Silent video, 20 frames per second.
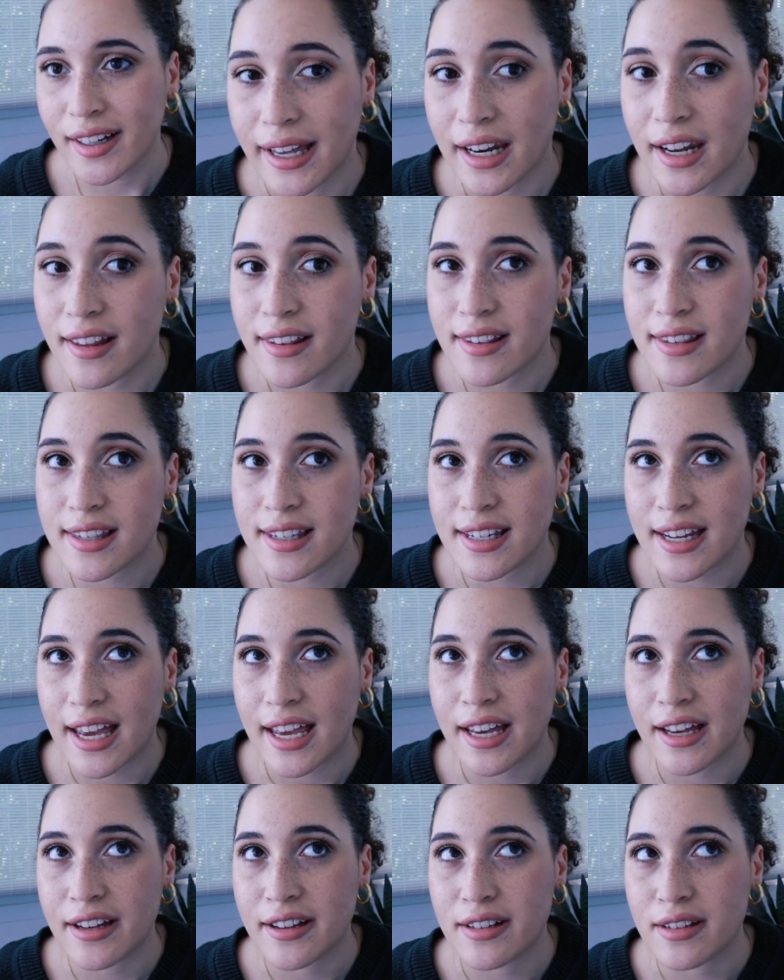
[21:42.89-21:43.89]
And it
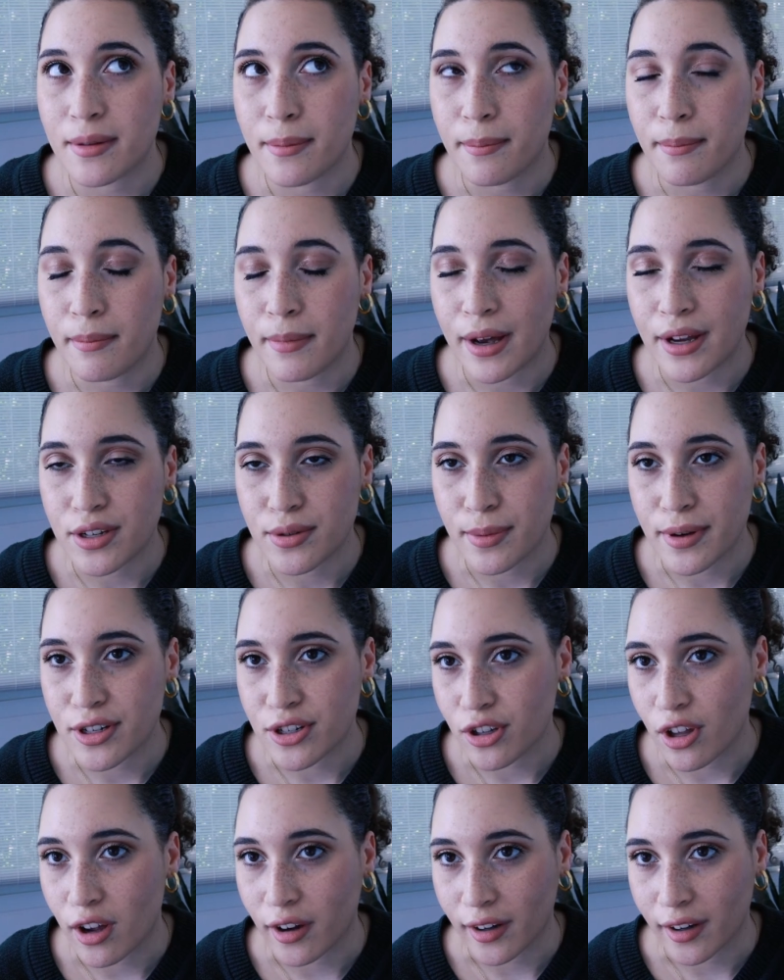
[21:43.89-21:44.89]
stays much,
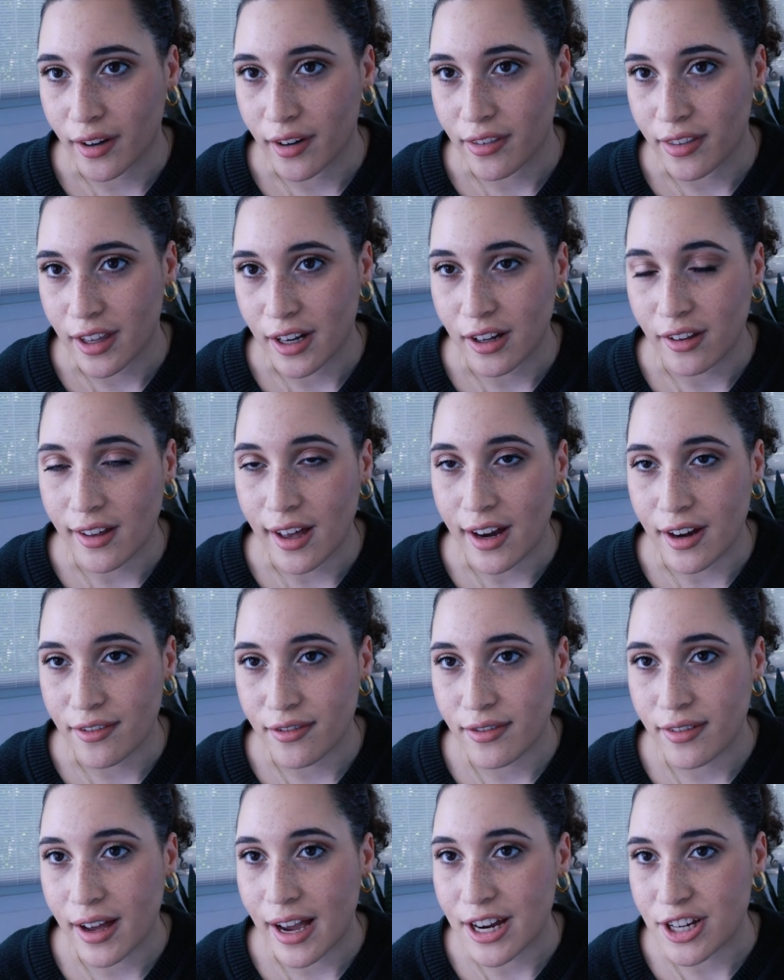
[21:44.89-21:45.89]
much longer than a lot
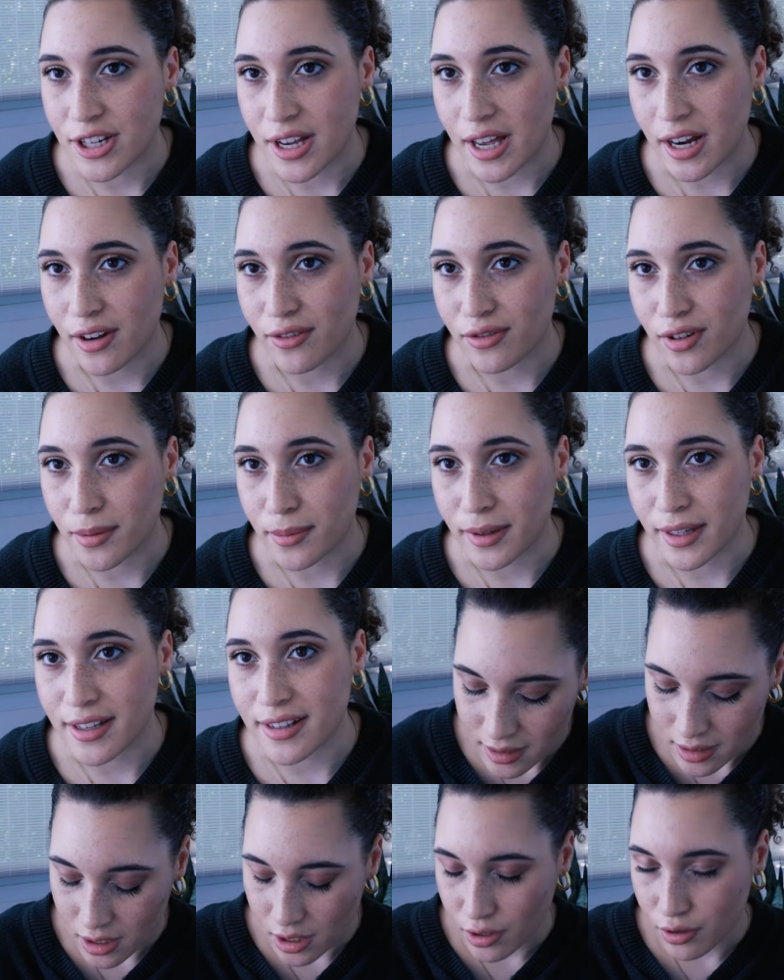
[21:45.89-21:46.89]
of eyeshadow
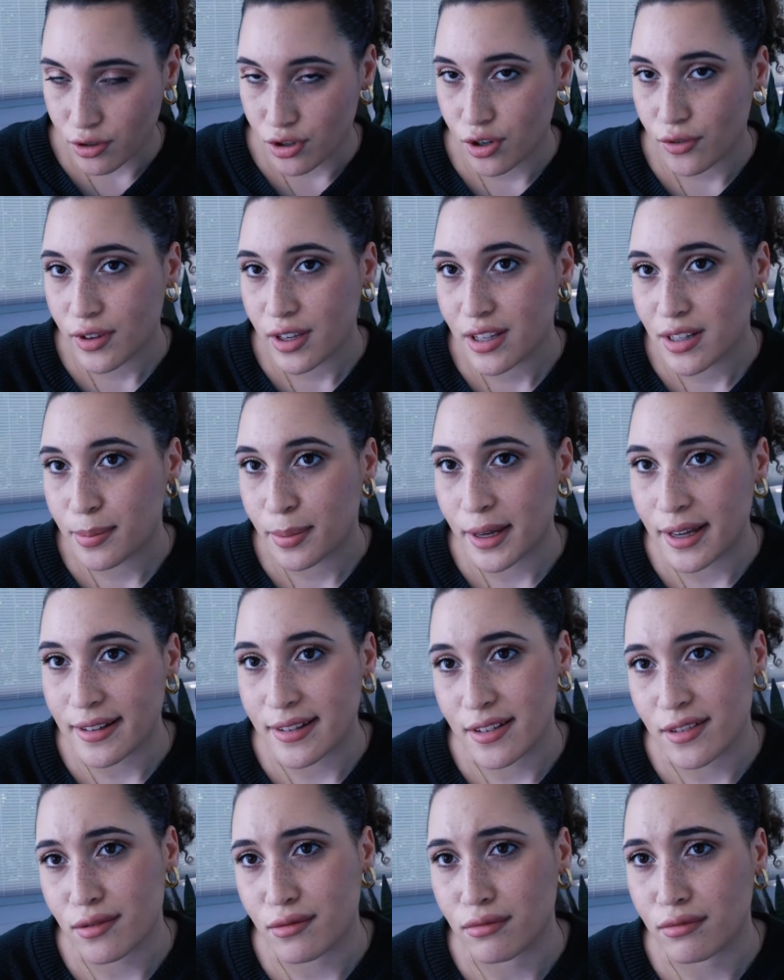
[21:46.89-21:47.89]
formulas. So Juvia's
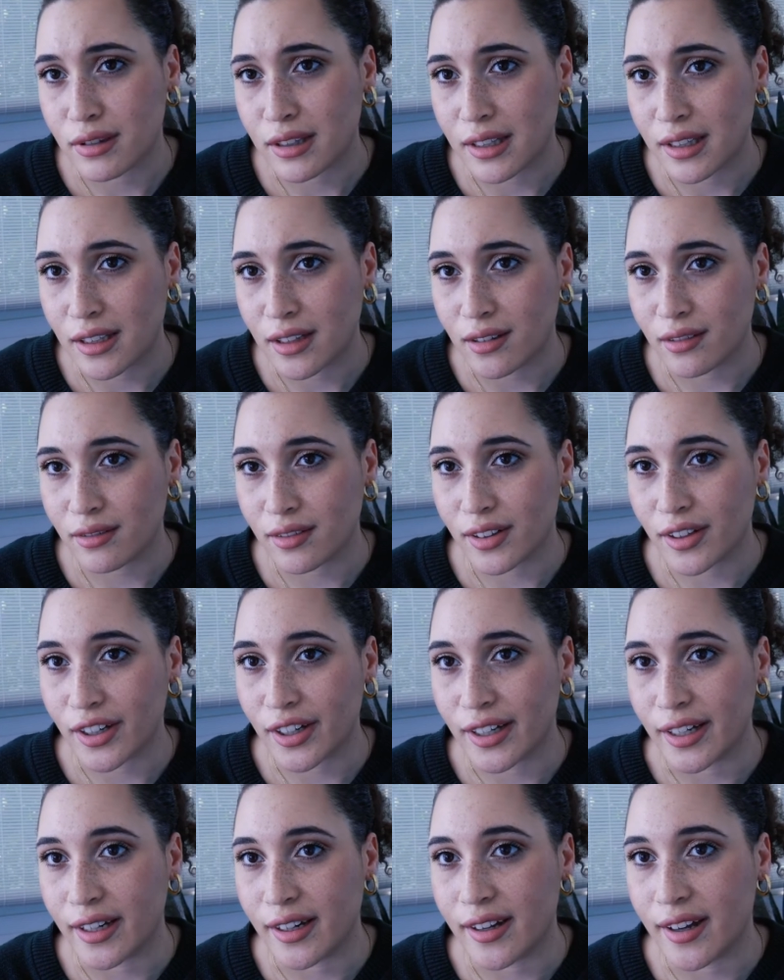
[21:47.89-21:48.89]
Place is a really
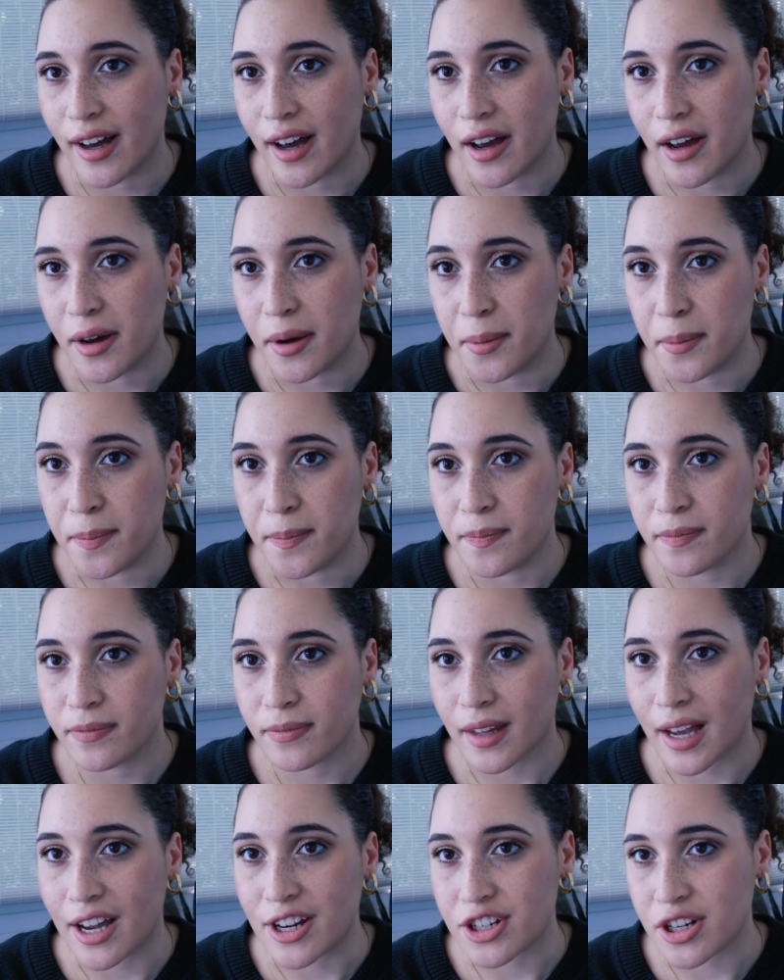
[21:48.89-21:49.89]
good um,
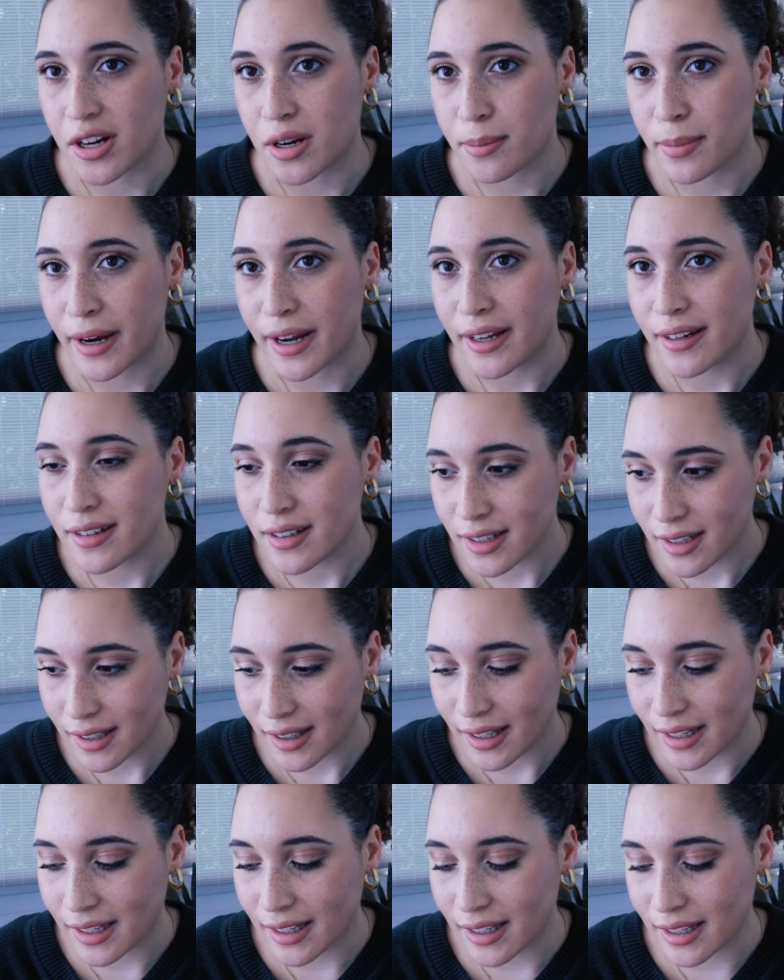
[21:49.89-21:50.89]
eyeshadow brand,
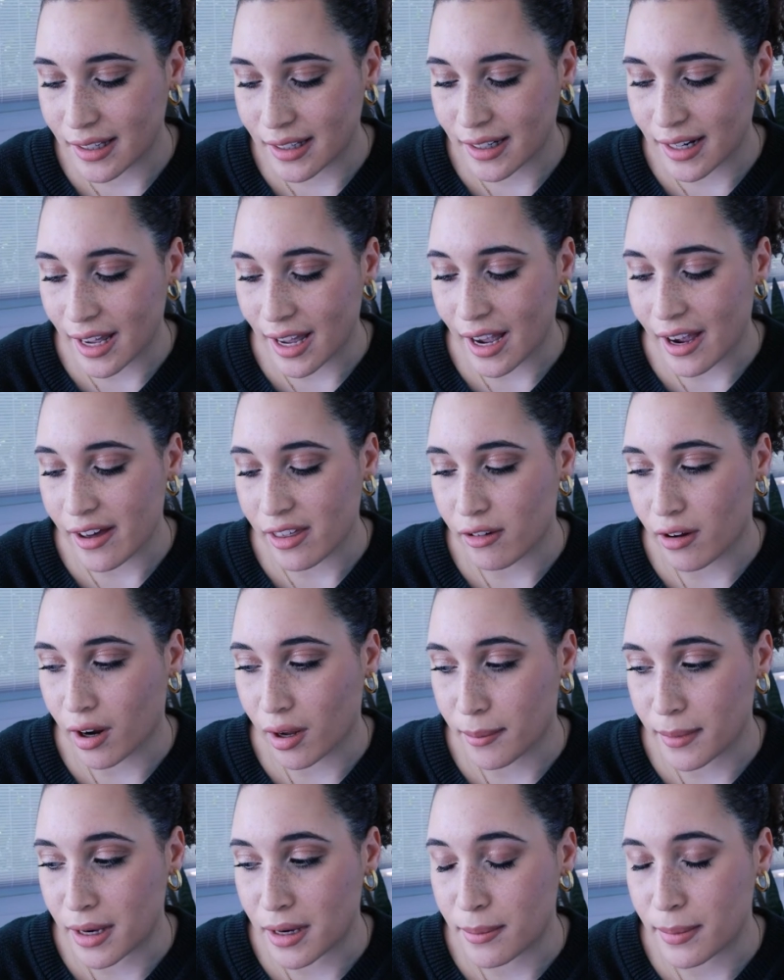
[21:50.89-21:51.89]
and I highly
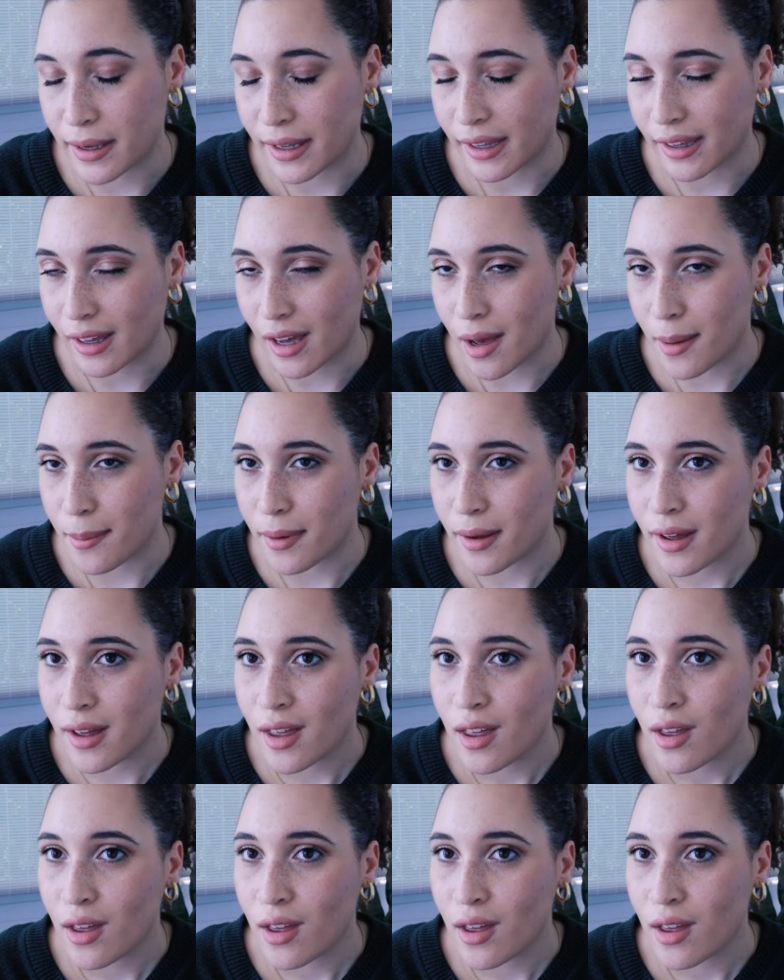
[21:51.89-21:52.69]
recommend picking up